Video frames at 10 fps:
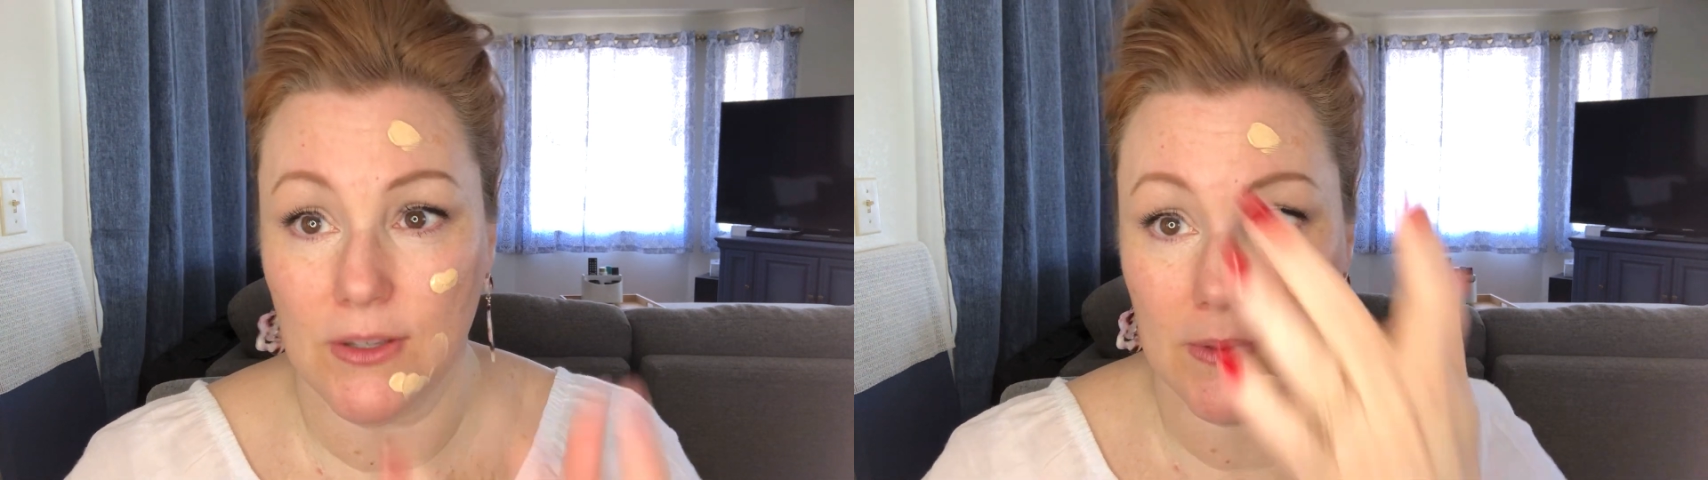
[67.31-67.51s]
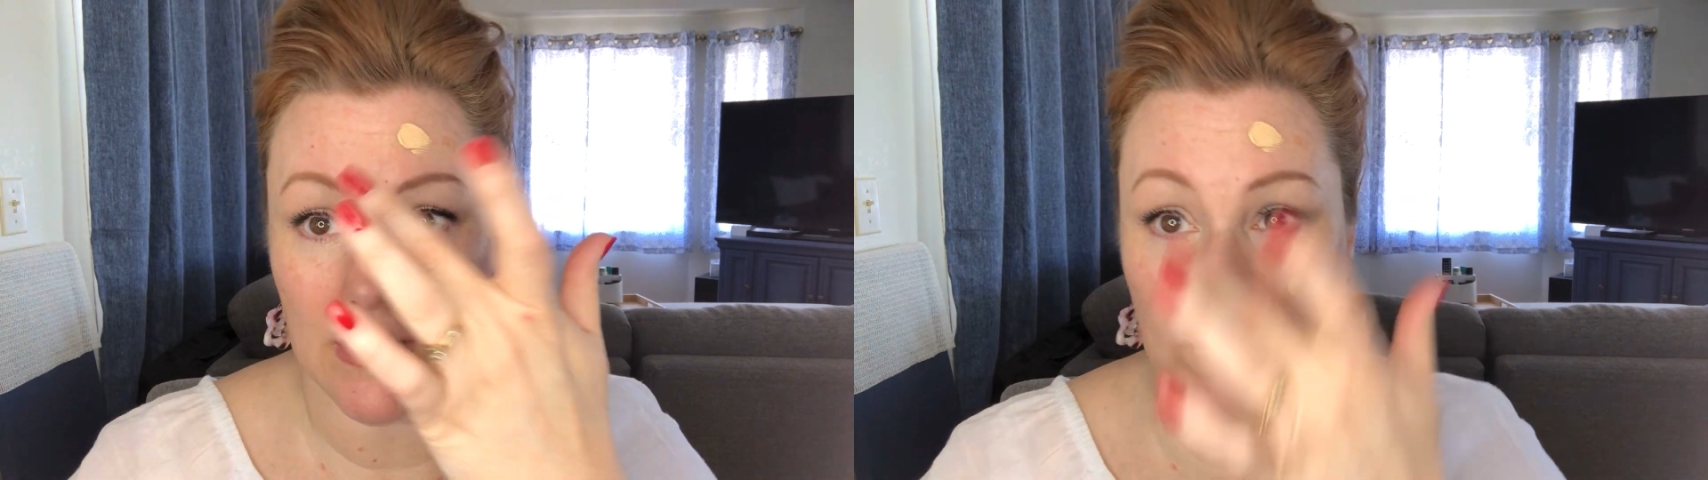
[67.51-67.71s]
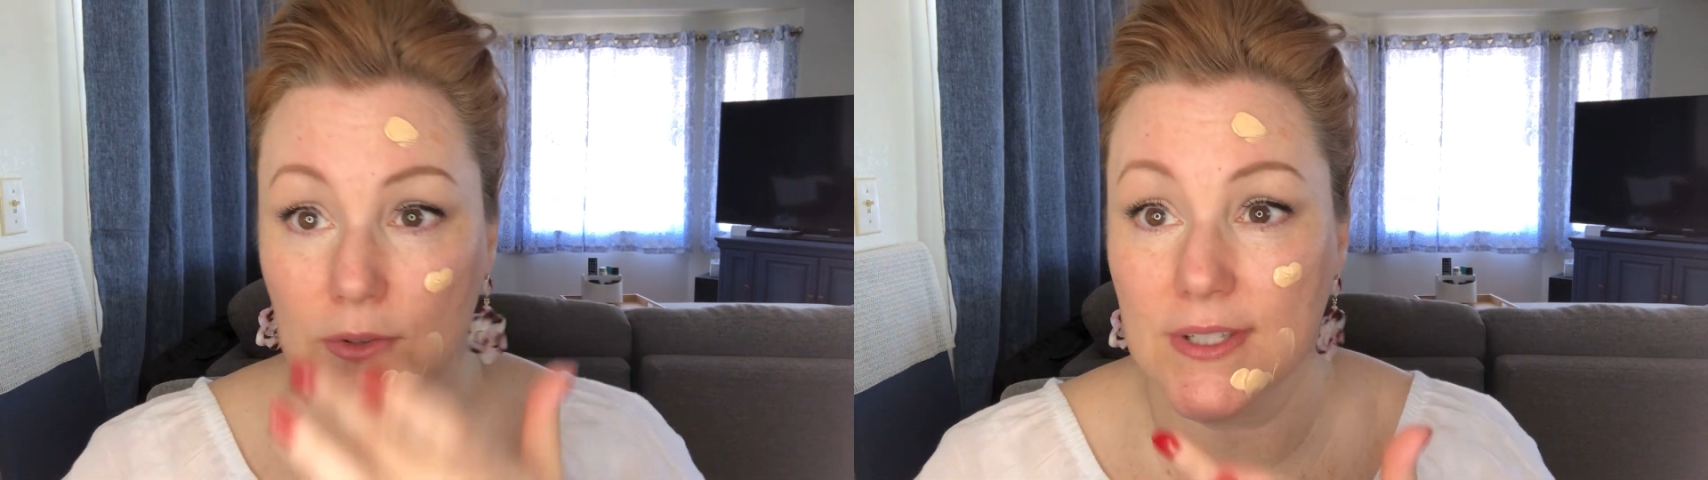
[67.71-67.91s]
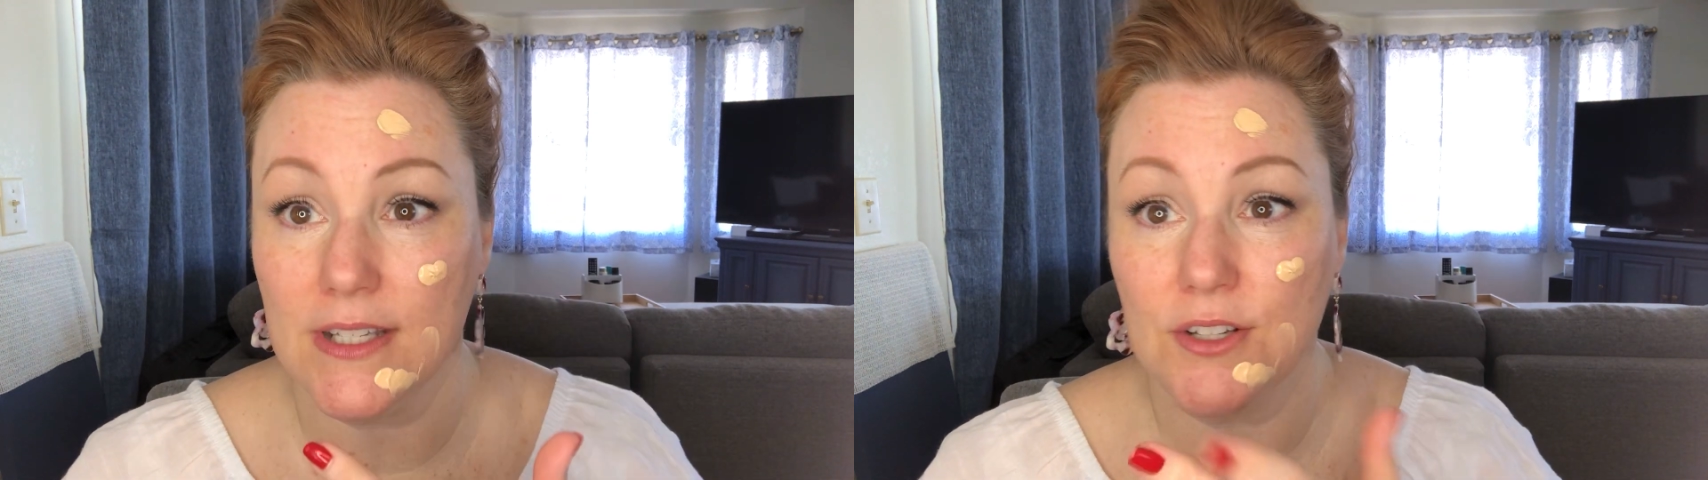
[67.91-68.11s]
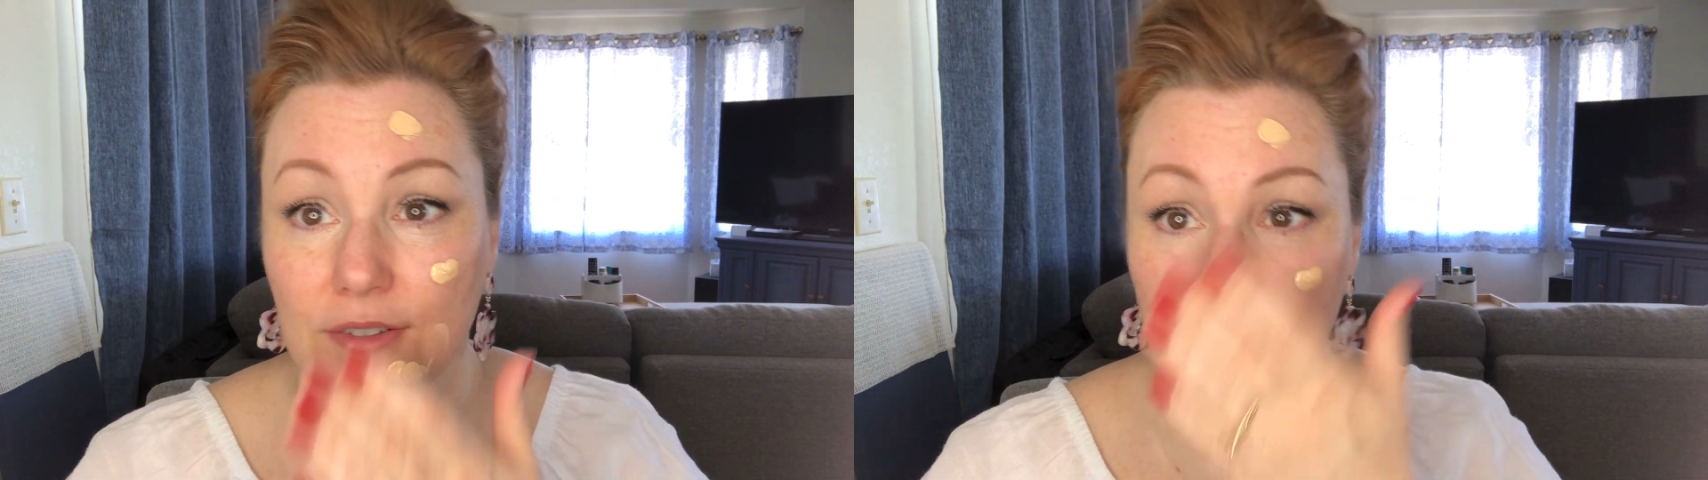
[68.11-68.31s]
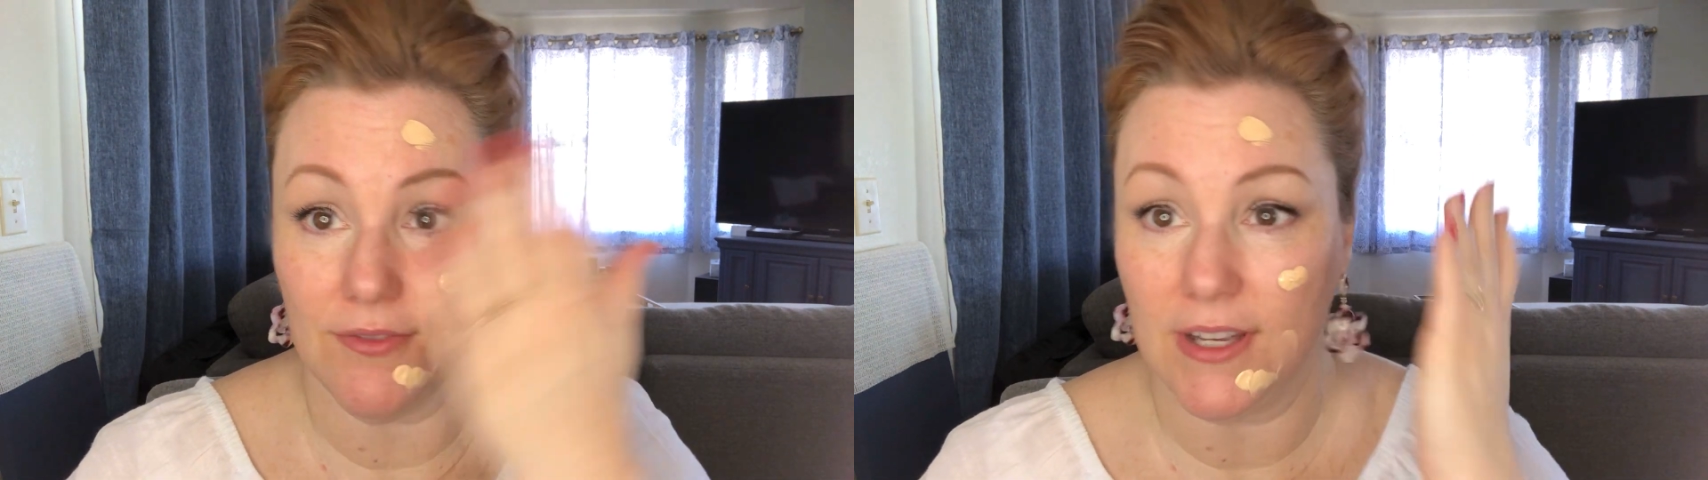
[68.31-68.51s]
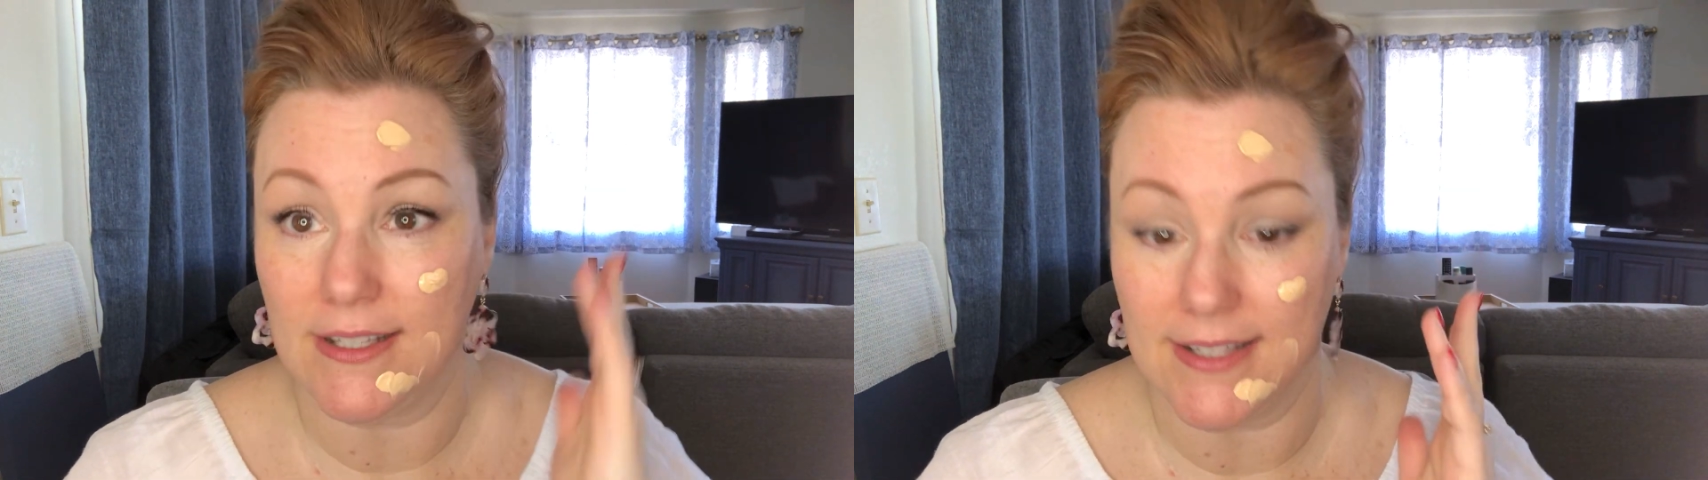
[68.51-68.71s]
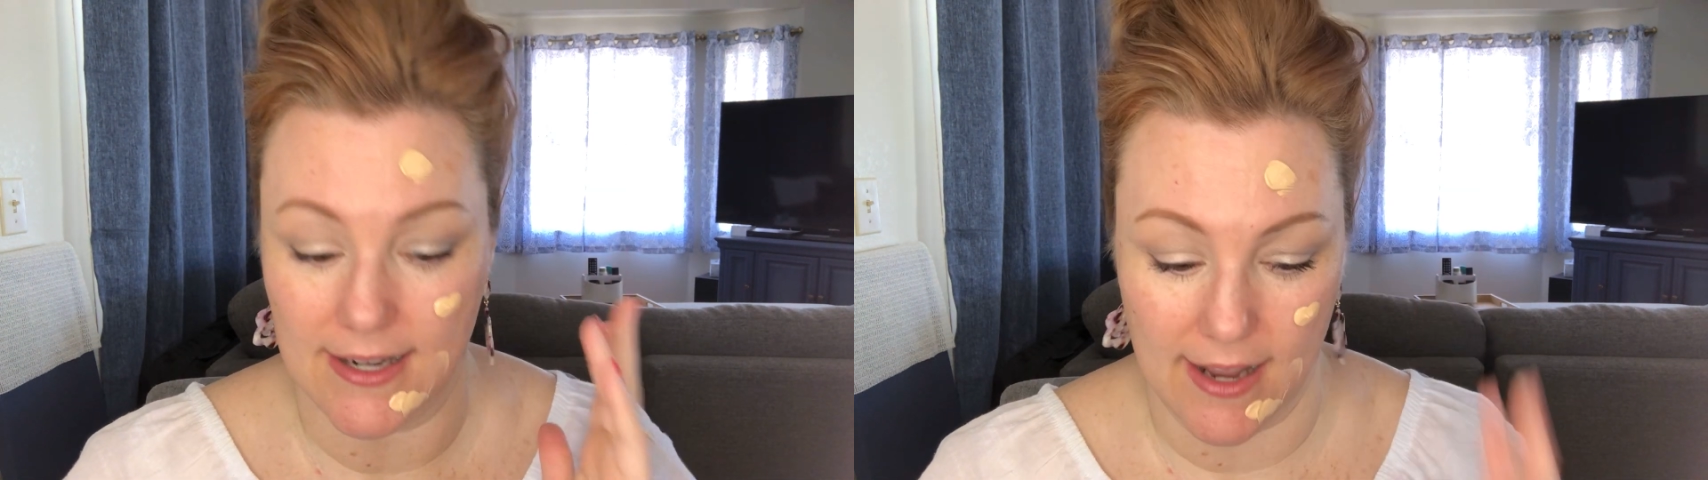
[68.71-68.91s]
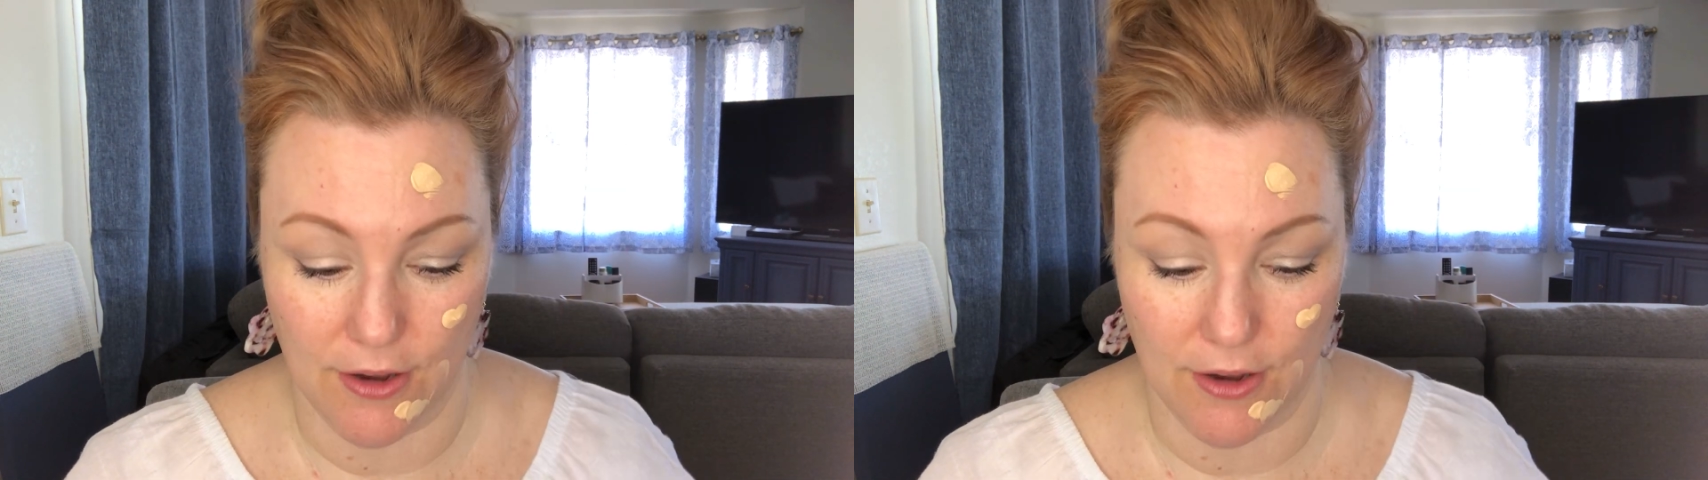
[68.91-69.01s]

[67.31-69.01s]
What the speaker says: you want to go center of your face and